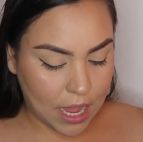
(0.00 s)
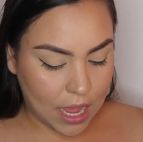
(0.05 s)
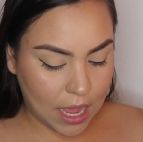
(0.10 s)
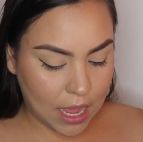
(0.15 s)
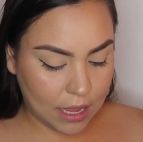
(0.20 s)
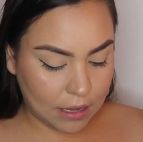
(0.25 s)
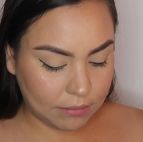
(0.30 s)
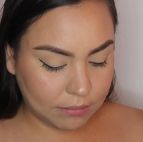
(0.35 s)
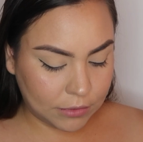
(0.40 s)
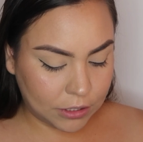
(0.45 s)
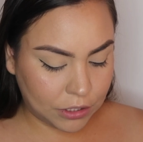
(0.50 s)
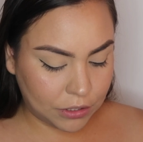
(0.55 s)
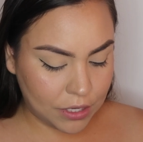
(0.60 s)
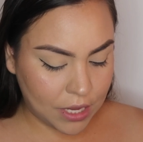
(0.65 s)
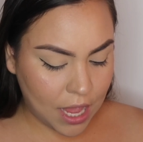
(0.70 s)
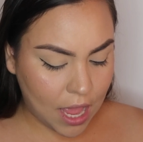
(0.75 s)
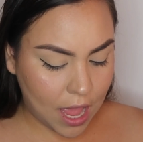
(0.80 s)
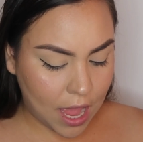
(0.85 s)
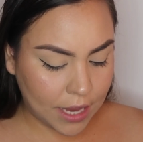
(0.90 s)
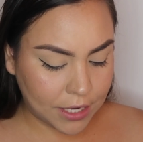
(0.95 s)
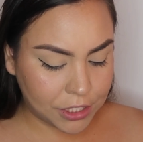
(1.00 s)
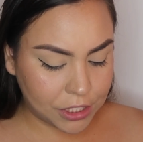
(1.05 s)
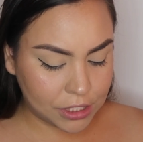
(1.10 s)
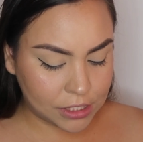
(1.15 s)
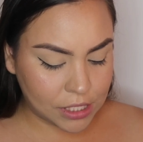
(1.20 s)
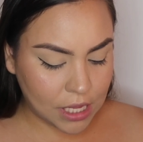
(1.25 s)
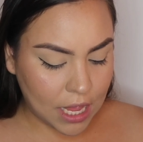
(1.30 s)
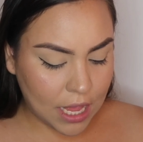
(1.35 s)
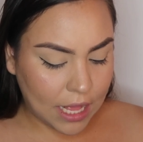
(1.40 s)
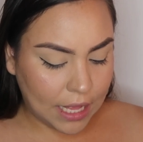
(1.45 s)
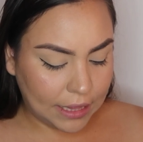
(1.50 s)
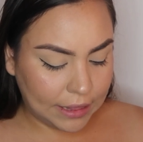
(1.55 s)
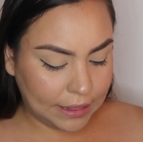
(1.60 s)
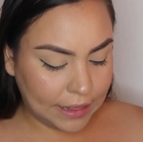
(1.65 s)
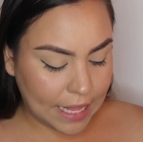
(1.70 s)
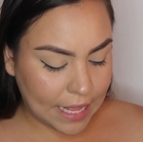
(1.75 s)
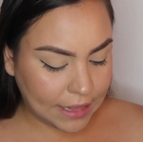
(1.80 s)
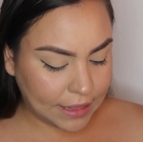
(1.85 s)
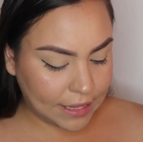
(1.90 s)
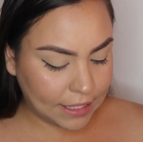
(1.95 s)
So yeah, I just
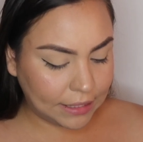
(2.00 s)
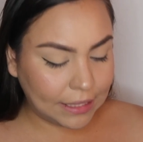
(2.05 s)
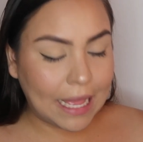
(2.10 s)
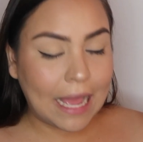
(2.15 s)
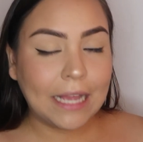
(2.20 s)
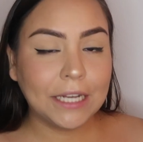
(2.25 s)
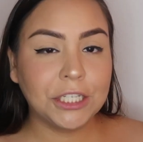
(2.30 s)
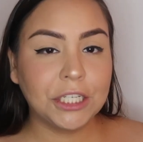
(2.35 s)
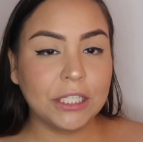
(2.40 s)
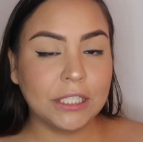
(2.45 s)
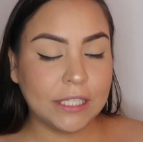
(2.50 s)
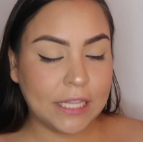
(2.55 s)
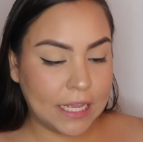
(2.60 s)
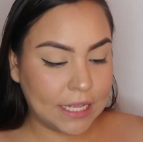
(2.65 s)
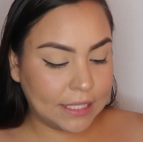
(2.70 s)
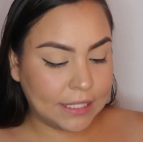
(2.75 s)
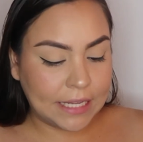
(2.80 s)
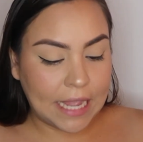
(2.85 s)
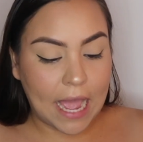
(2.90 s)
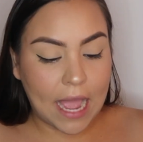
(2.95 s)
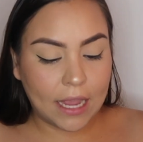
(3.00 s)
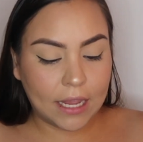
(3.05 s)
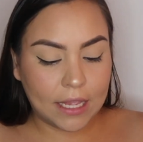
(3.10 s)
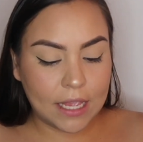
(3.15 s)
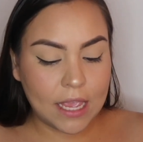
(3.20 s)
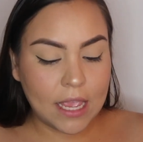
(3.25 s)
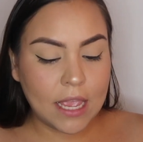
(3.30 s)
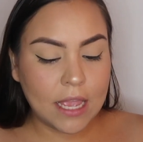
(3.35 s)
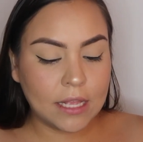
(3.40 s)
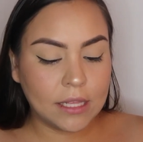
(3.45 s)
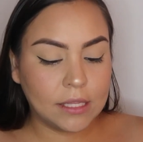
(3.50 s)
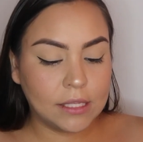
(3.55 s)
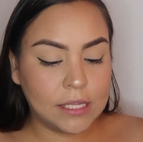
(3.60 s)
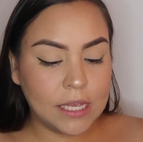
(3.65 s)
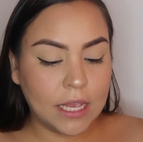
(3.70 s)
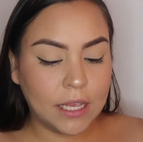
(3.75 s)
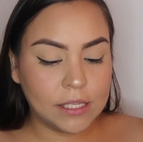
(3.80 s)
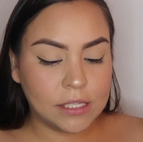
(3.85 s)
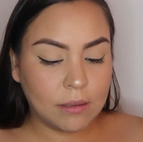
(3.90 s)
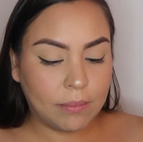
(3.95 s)
let the lashes get tacky. It
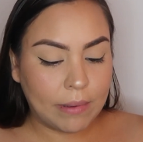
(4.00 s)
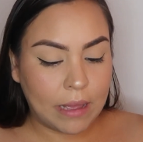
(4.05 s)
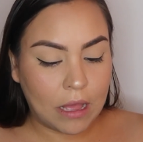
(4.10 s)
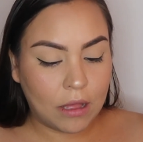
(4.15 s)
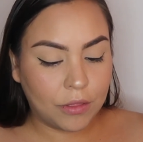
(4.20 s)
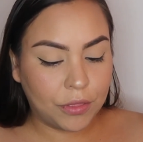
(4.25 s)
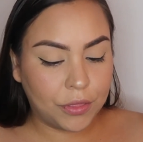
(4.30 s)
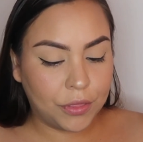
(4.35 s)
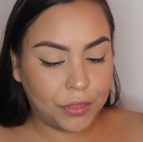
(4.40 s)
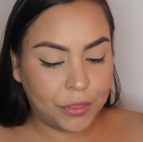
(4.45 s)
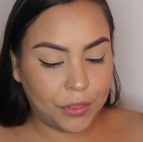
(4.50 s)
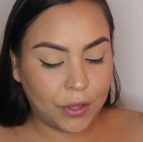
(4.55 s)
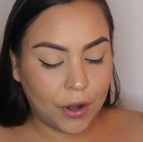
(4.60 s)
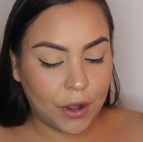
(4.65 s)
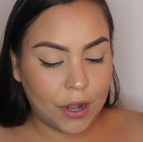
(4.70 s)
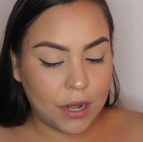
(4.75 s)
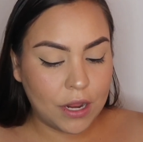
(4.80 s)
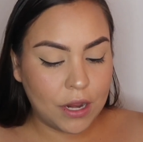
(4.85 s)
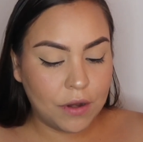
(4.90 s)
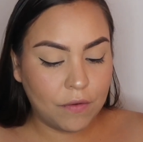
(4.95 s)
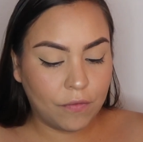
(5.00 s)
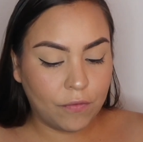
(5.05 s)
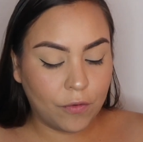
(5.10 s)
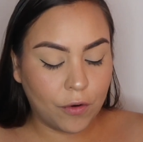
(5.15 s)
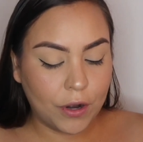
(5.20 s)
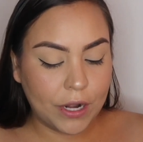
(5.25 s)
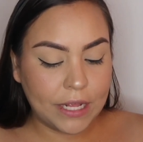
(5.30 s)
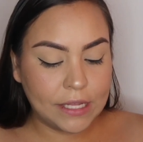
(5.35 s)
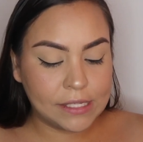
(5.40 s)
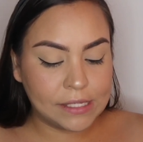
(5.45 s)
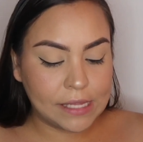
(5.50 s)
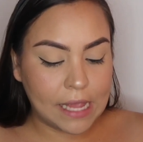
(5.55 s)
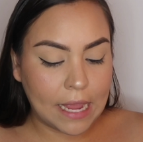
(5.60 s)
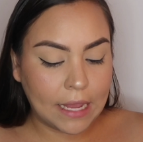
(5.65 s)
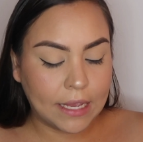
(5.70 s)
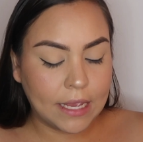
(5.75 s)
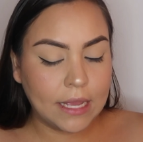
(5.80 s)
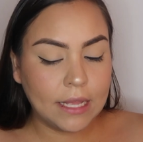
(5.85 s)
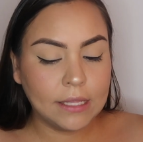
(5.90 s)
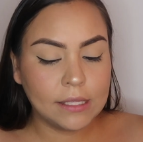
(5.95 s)
takes about 30 to 40
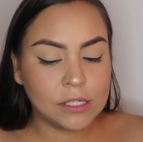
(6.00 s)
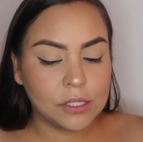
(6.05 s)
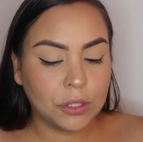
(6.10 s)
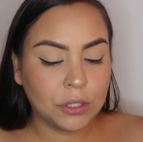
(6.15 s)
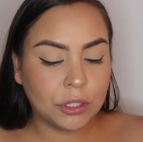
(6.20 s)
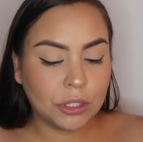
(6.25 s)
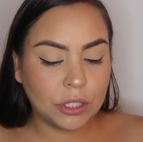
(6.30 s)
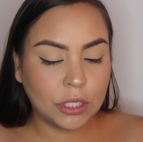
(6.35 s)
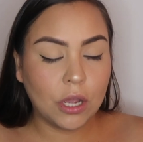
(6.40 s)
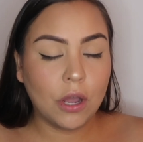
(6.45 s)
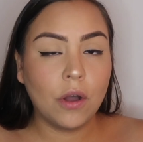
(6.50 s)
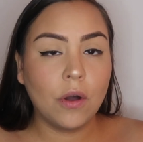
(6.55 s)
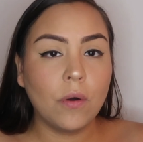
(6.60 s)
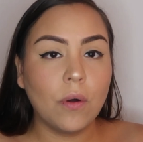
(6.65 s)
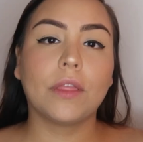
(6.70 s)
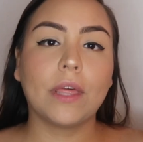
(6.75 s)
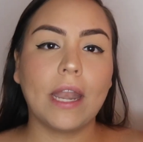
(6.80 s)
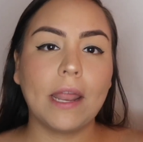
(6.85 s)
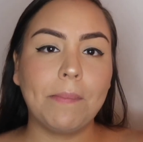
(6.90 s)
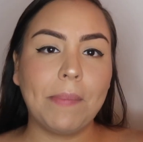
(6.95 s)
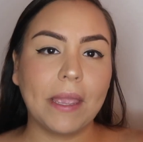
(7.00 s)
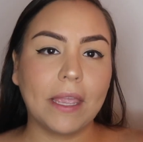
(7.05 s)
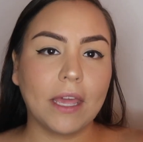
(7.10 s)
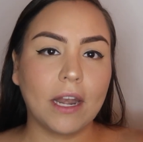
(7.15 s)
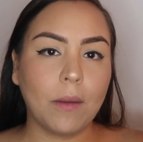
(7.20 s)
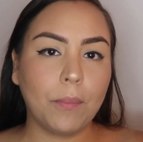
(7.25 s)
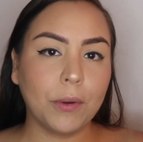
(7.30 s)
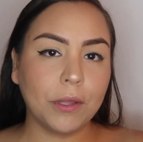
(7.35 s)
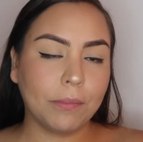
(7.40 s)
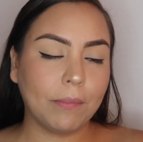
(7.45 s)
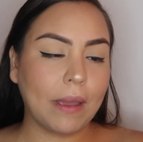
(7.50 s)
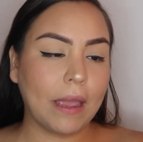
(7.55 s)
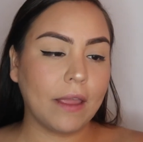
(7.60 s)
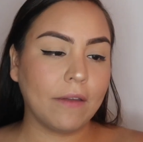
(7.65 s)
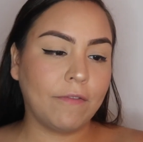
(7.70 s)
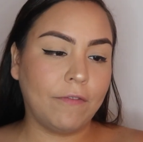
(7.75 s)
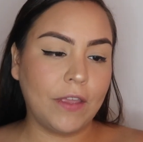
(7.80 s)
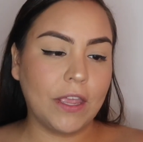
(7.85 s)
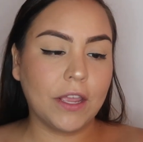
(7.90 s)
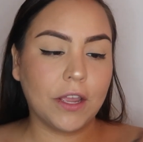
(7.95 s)
seconds or so. So then I pick it up with
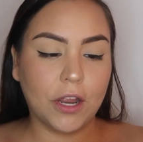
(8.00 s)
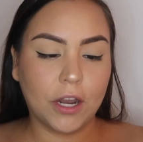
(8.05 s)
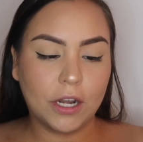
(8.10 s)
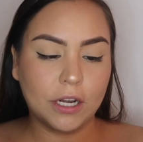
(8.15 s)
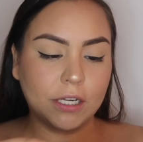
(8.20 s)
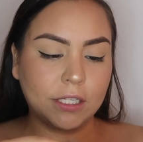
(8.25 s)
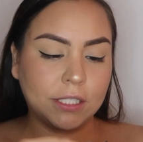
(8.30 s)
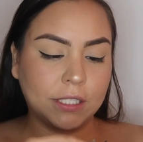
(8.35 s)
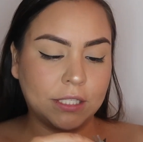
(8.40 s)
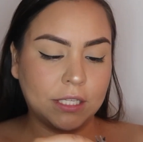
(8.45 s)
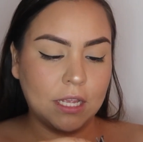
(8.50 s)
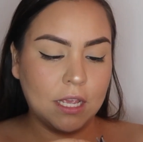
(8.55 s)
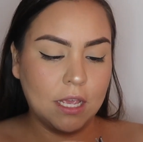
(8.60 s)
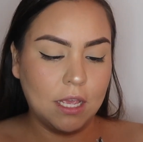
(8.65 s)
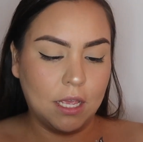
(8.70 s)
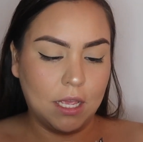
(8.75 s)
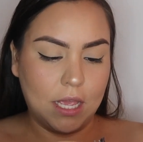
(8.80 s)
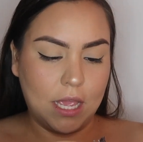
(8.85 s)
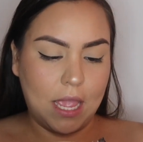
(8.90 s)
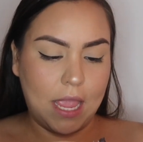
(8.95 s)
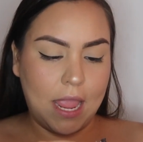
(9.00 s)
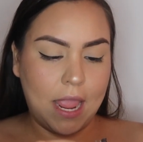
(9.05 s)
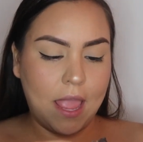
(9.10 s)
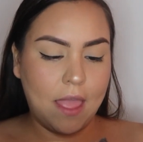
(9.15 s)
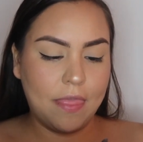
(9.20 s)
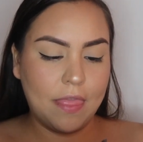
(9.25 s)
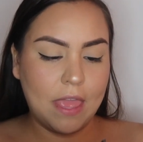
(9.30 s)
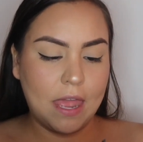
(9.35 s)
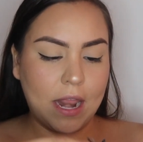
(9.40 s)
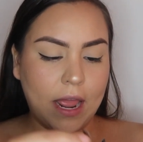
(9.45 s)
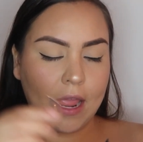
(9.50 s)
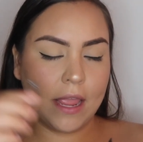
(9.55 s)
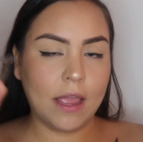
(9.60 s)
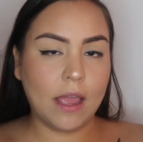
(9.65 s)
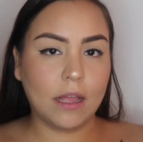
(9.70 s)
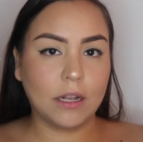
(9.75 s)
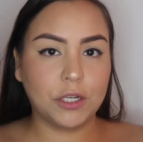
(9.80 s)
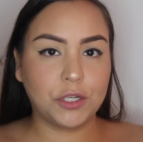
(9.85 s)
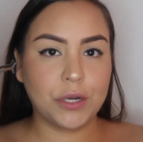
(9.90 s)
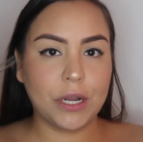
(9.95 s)
my fingers and then
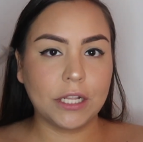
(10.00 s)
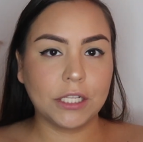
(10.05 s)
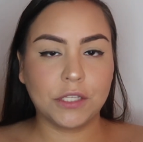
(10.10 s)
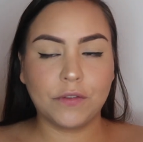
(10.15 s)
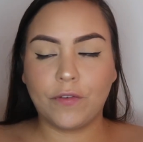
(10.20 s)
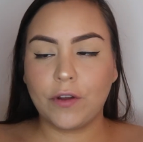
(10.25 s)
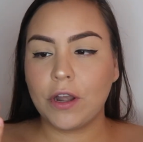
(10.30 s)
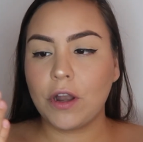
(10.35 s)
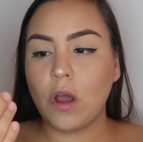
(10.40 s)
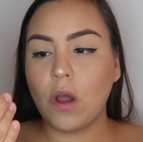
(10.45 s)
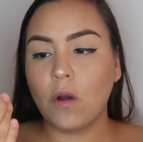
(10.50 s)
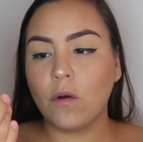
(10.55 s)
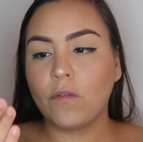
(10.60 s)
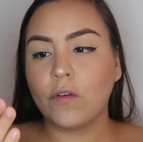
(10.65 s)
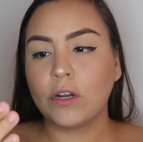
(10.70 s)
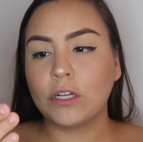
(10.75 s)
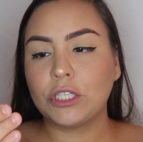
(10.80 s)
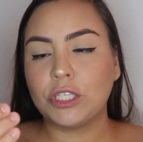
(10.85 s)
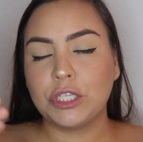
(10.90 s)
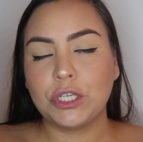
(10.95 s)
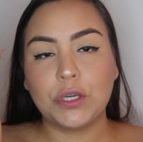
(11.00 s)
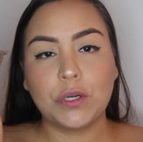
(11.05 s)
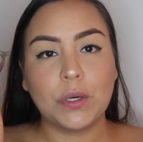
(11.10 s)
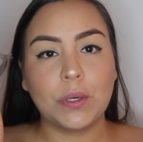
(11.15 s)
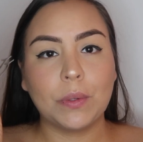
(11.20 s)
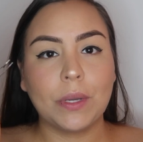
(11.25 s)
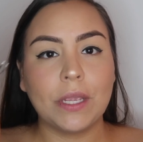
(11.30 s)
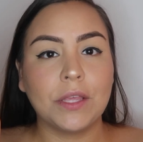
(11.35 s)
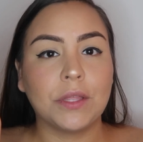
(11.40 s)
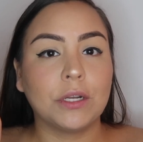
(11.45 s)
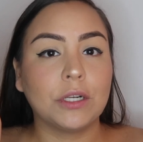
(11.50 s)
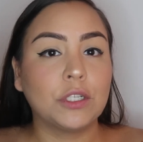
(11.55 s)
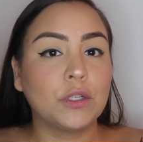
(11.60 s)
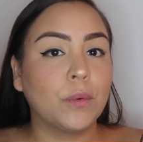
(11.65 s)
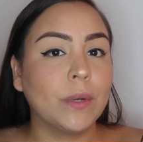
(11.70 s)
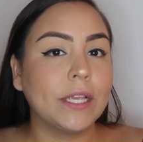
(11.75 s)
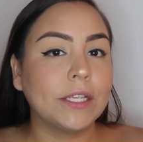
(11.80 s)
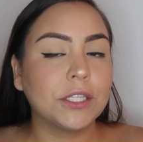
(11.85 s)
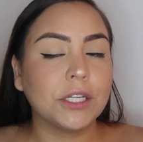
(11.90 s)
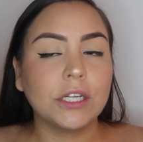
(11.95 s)
I transfer it over to either
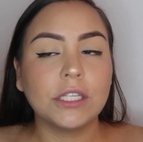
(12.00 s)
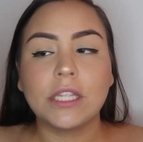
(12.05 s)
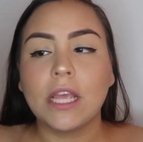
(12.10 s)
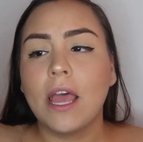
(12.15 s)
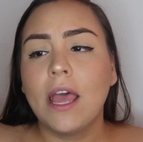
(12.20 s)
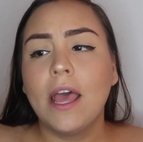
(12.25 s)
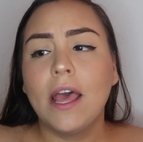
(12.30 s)
tweezers.